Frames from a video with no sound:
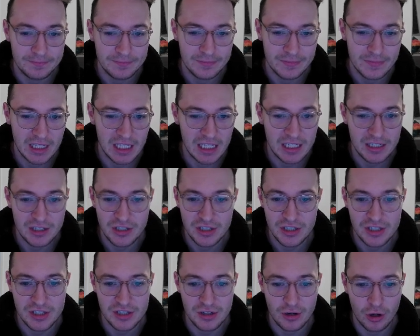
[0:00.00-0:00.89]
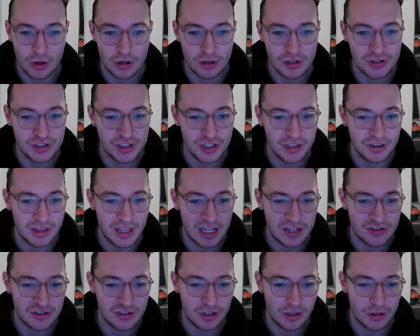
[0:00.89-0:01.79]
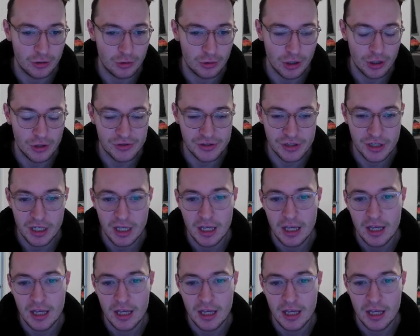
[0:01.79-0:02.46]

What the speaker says: they just RNG'd that shit. Who knows?